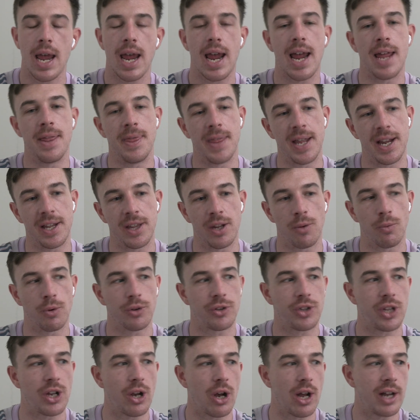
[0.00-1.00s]
And then there
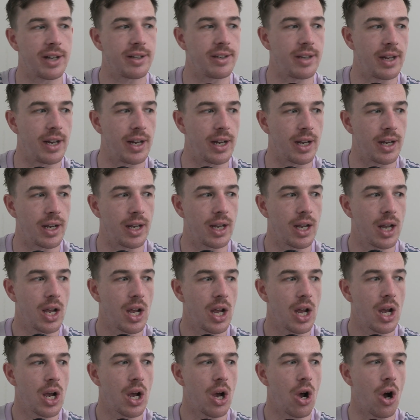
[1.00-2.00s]
was the idea
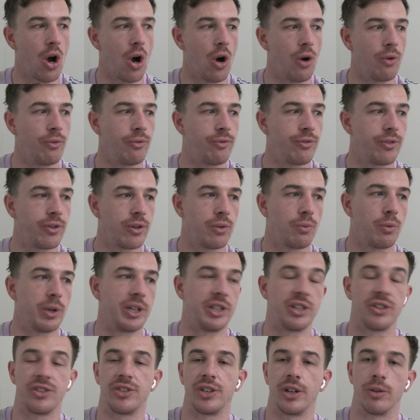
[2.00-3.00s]
of we
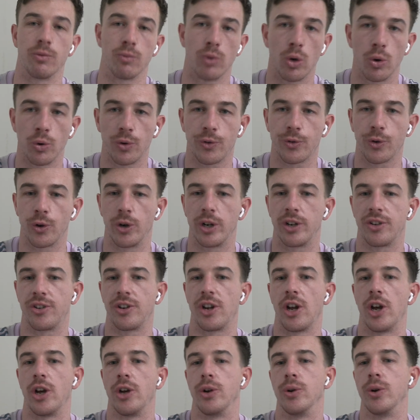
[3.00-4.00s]
just set rules for it,
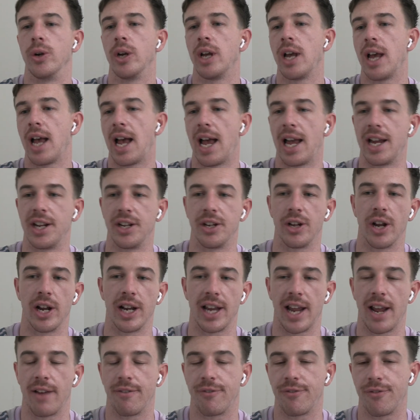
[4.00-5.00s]
so, hey, you
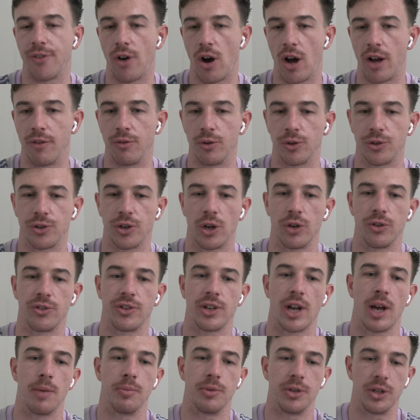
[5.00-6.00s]
only have 5 or so
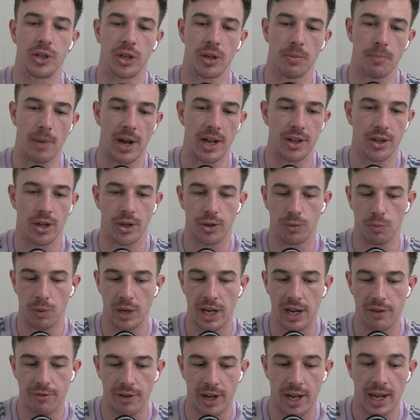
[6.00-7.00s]
subs and you can make those
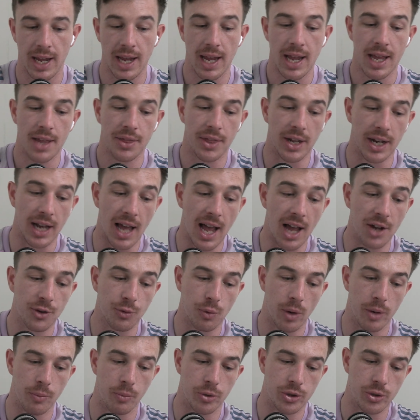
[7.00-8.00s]
whenever. The last
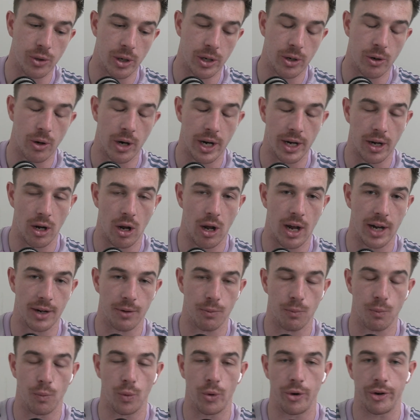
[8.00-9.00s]
one, which I quite liked,
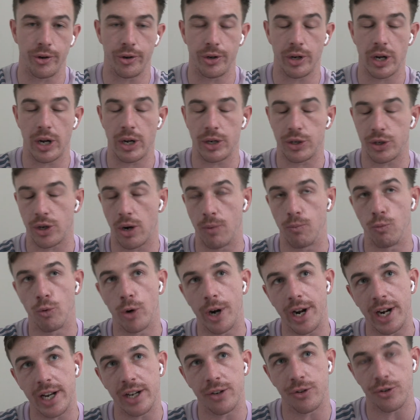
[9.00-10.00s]
which I'm
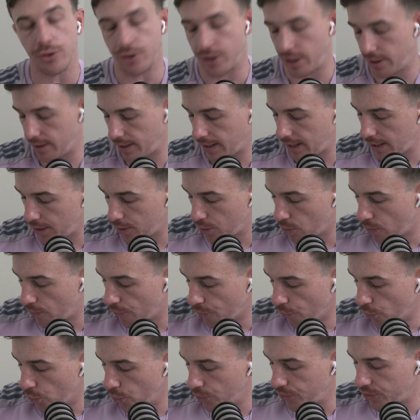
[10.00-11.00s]
really interested to hear your
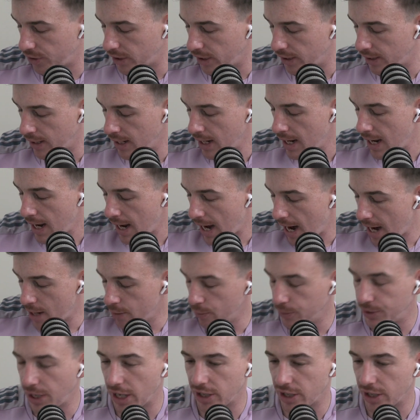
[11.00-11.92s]
thoughts in, and it was